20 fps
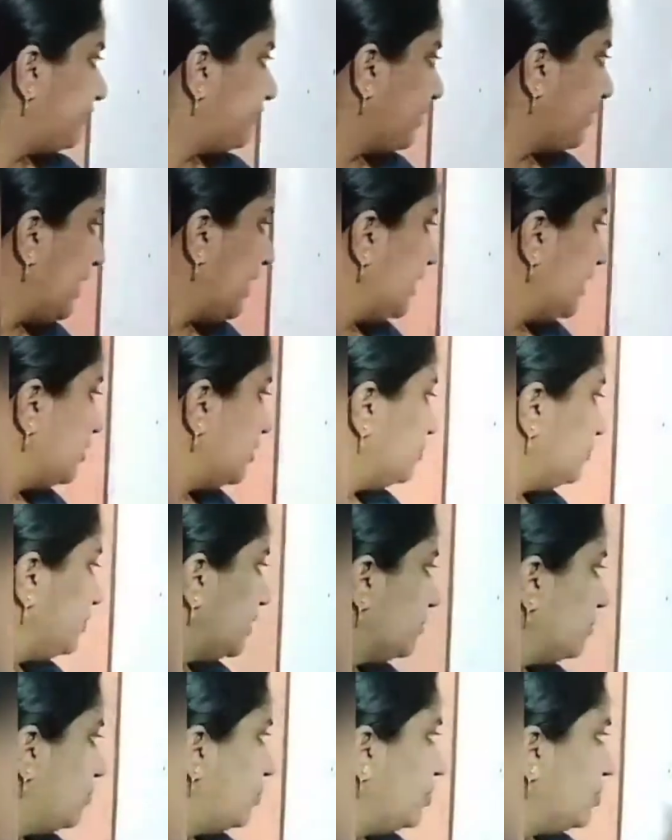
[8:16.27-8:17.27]

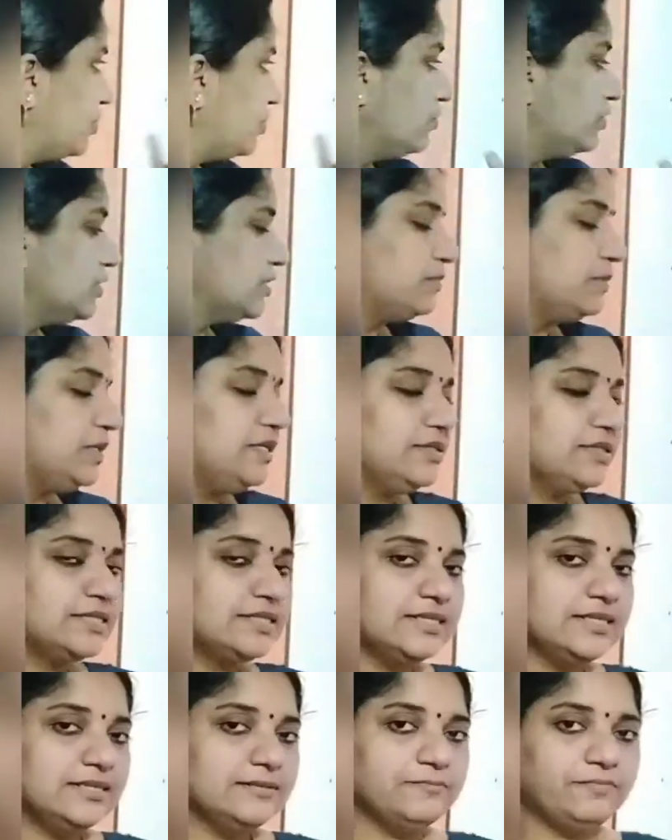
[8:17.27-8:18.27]
Triatomic molecules
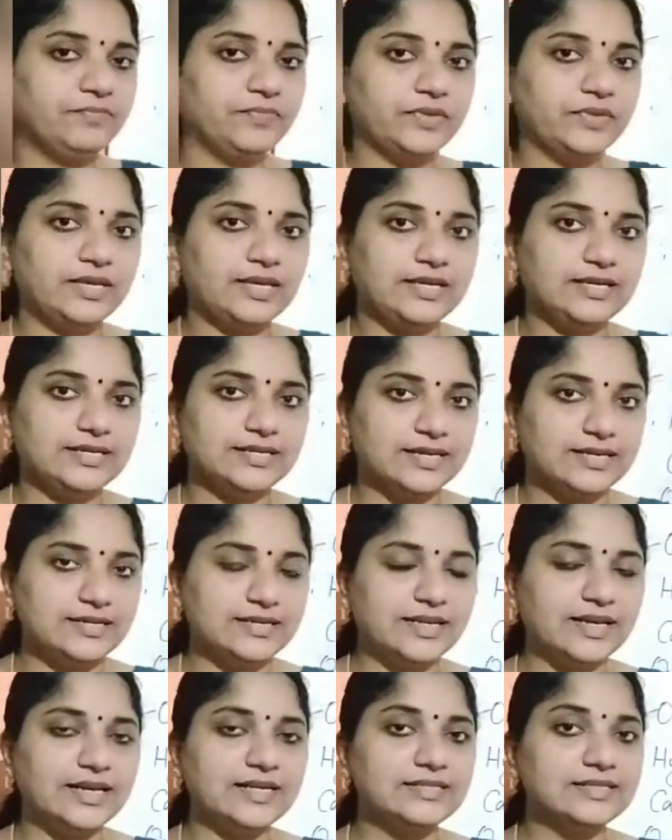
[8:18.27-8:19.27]
means it
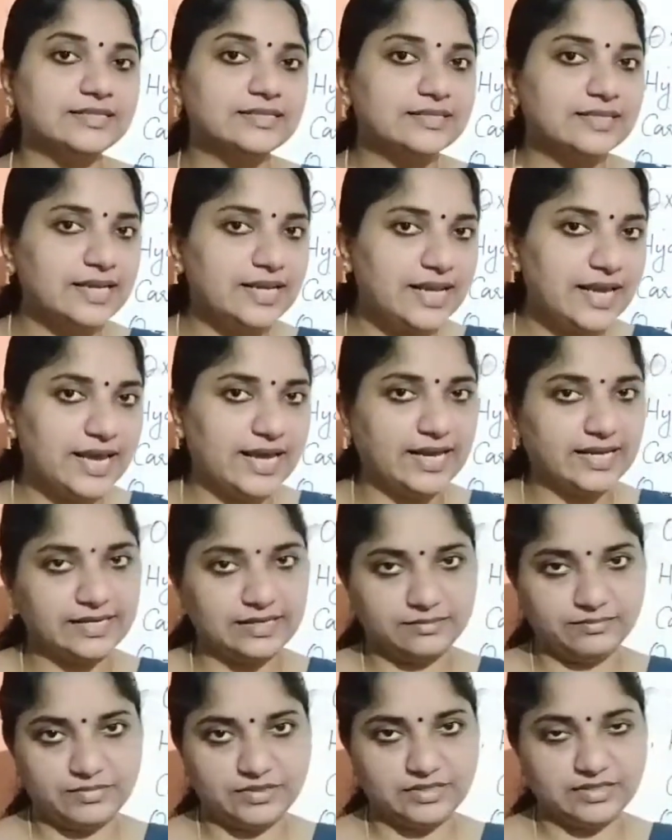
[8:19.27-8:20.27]
contains three
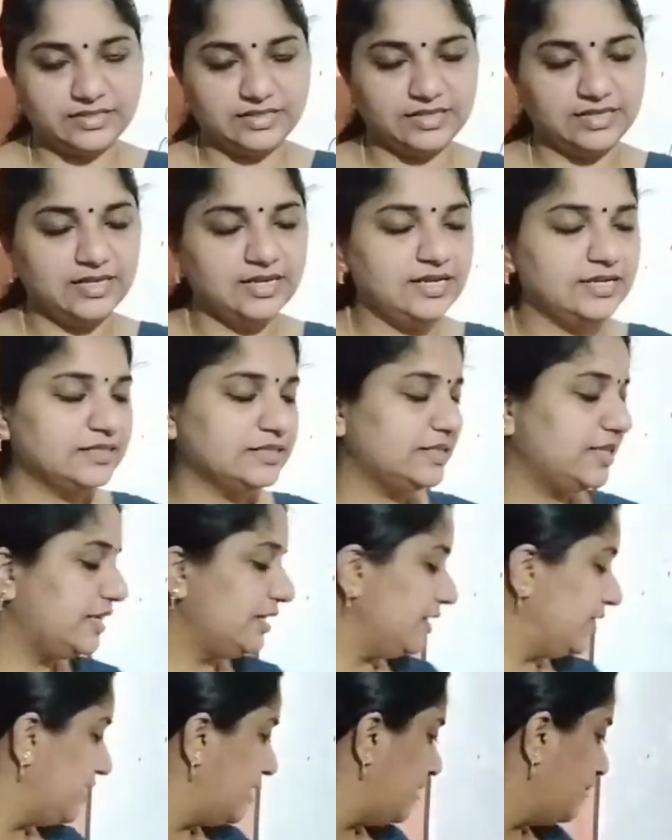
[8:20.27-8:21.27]
atoms.
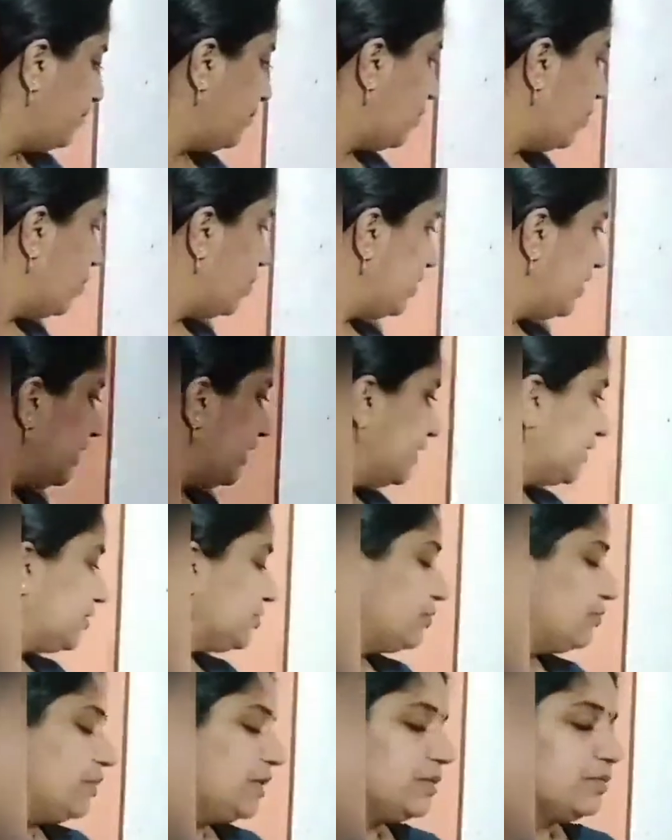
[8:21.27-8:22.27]
Then
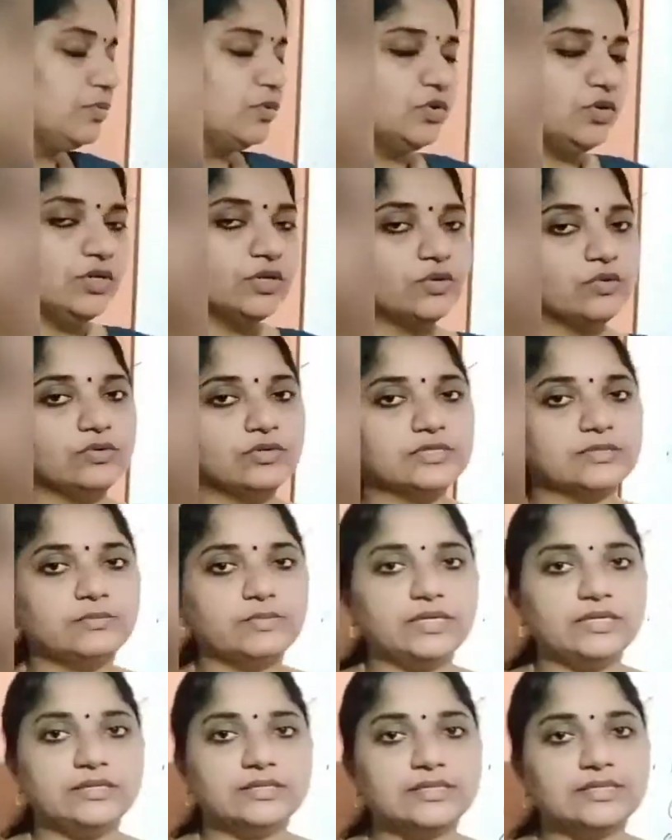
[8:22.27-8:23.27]
polyatomic
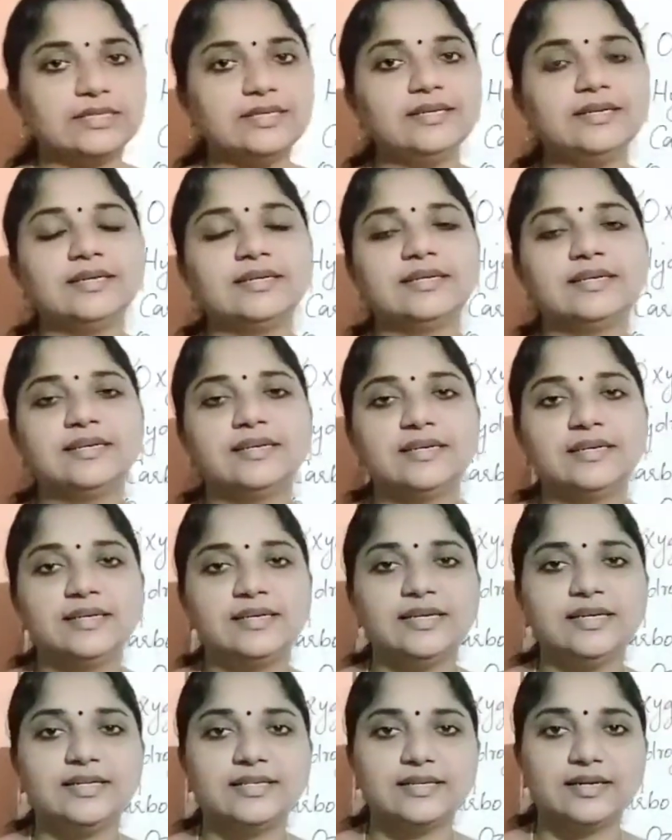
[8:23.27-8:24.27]
molecules means
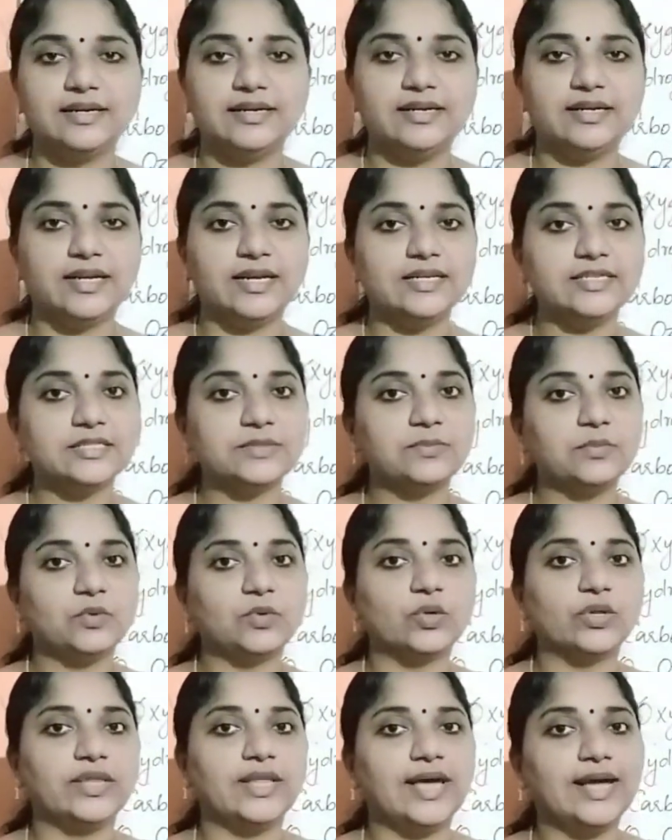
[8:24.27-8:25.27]
it contains
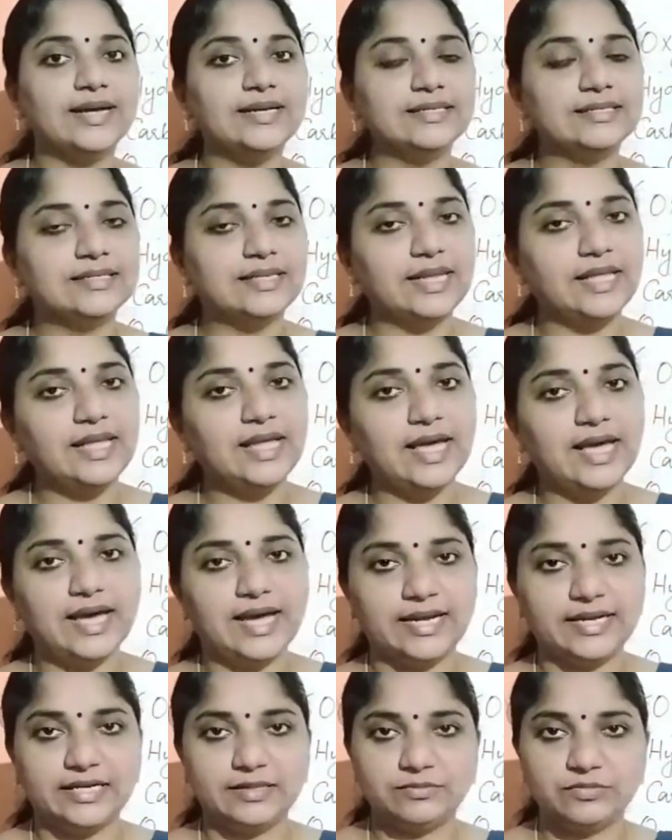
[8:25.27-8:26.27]
more than three
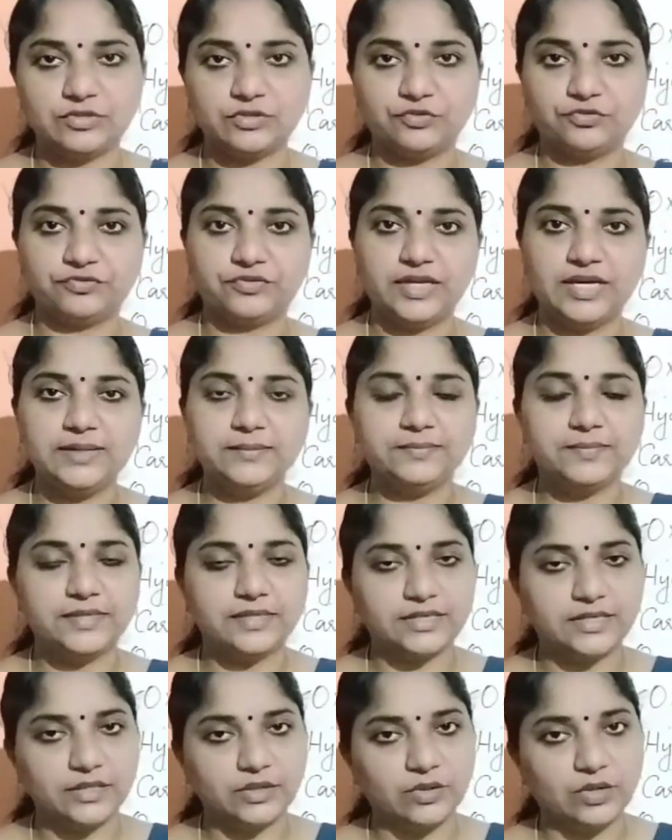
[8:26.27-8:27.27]
atoms of that
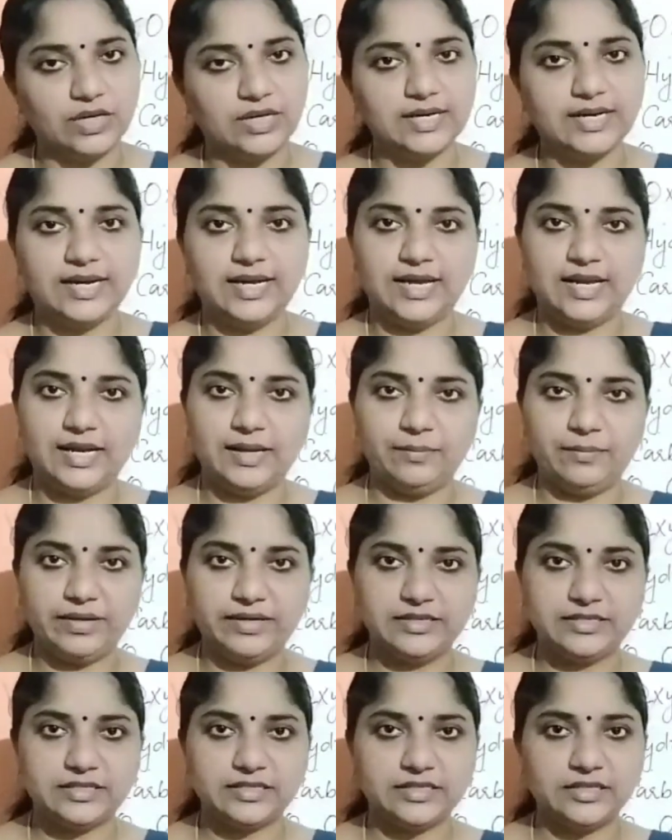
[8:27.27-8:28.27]
particular element.